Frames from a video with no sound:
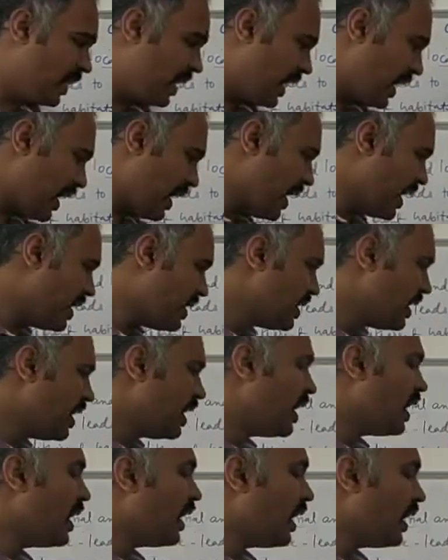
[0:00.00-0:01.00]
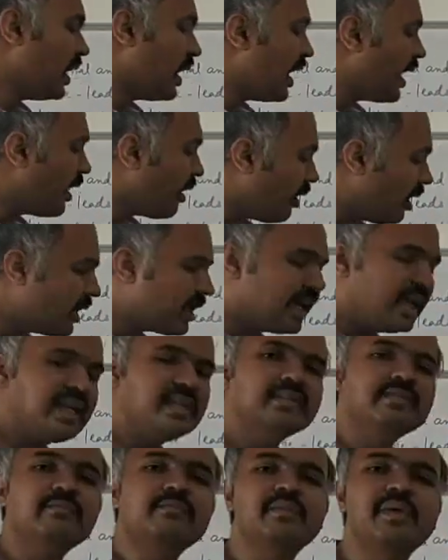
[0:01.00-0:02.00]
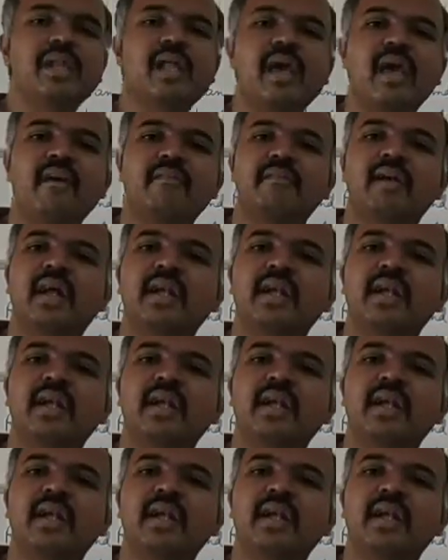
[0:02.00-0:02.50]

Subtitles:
and an organism will have